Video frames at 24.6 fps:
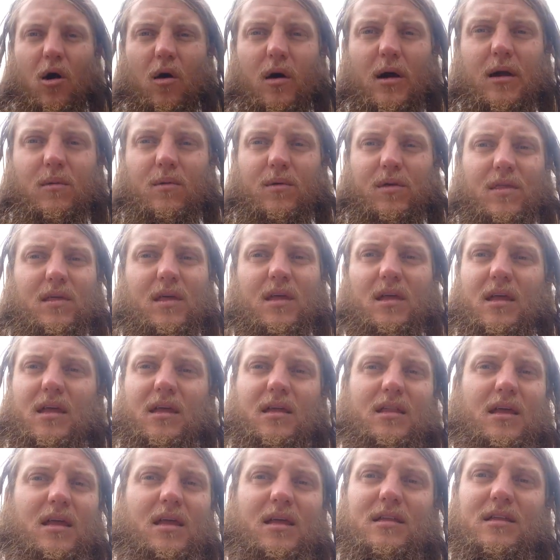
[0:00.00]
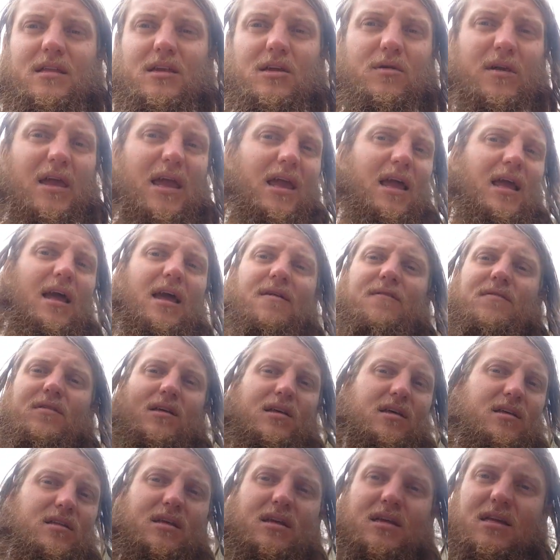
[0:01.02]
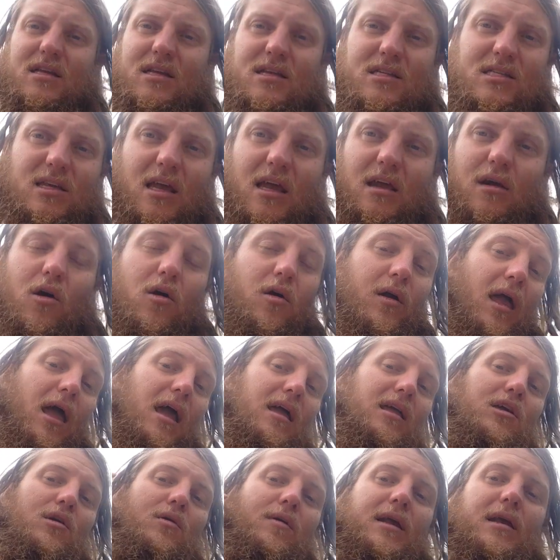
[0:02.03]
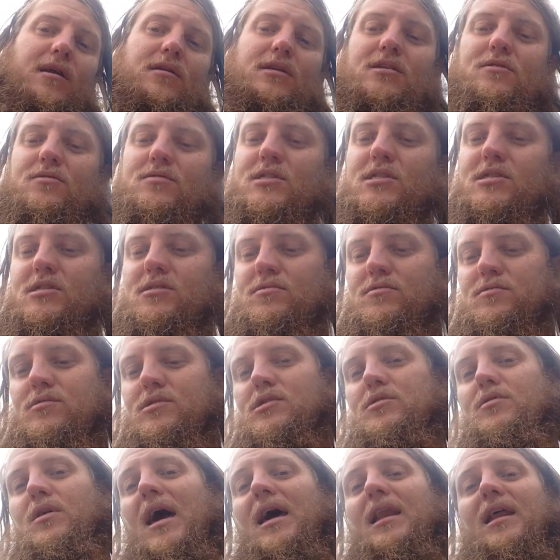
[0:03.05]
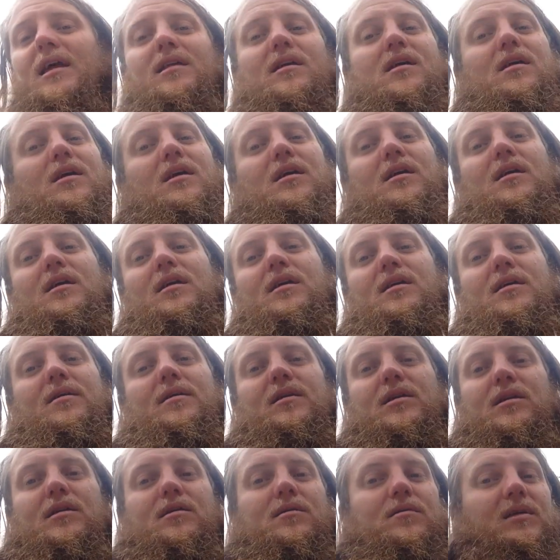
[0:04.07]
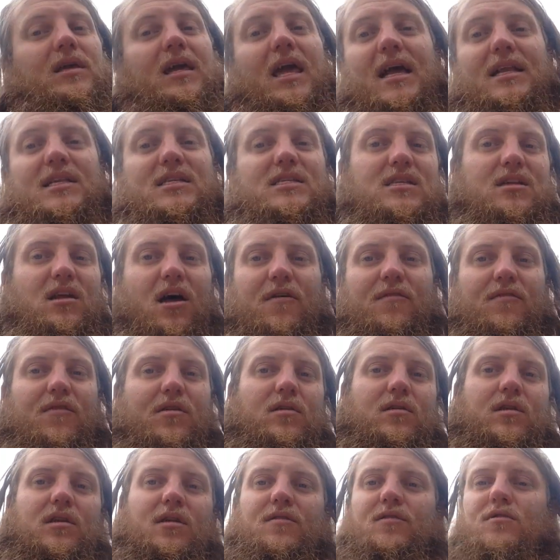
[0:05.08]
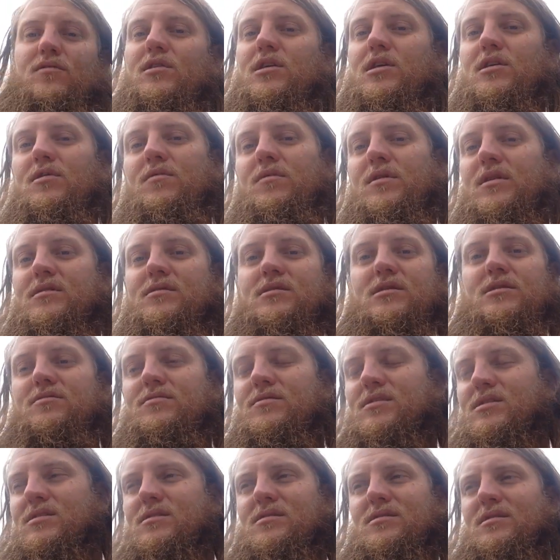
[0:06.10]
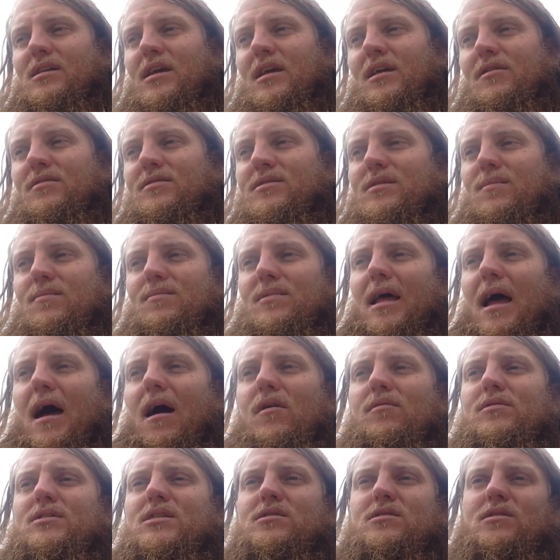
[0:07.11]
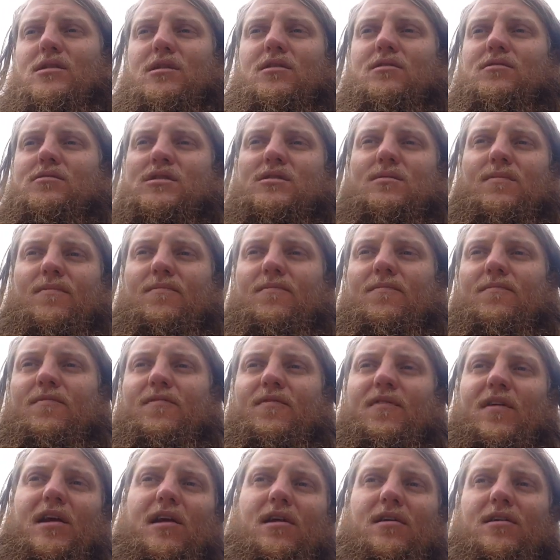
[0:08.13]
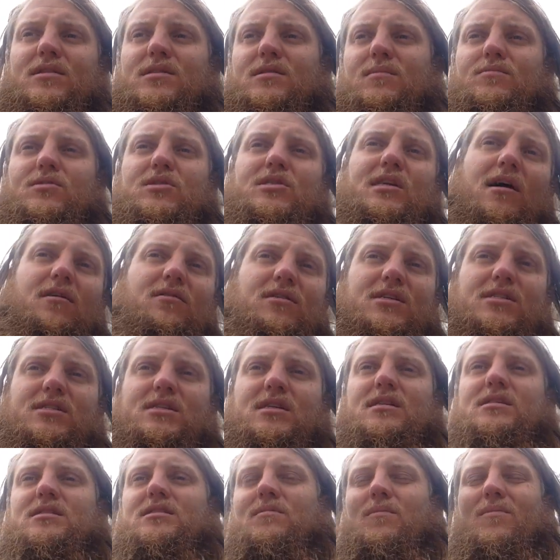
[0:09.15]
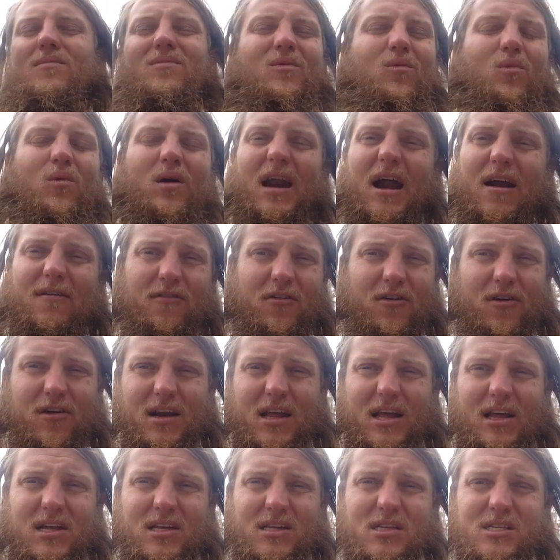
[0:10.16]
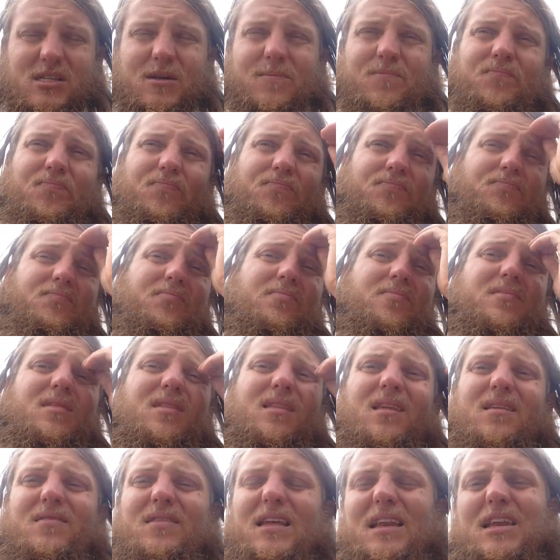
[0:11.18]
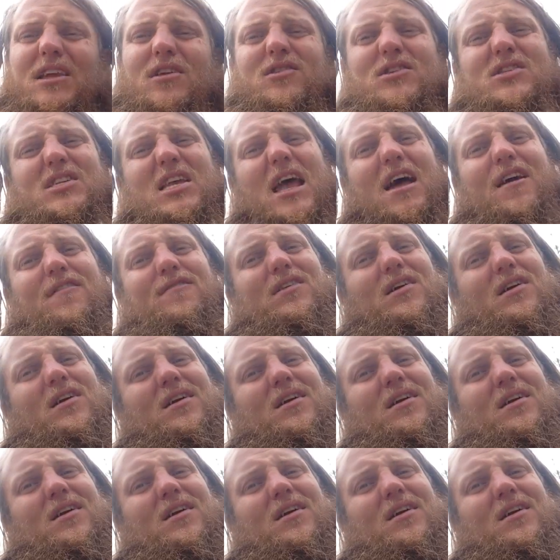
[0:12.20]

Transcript: going with it. And you can't have, and it's like, okay, you gotta catch stuff. You hear some doubts, some fear, some jealousy, some whatever it is. Then you just have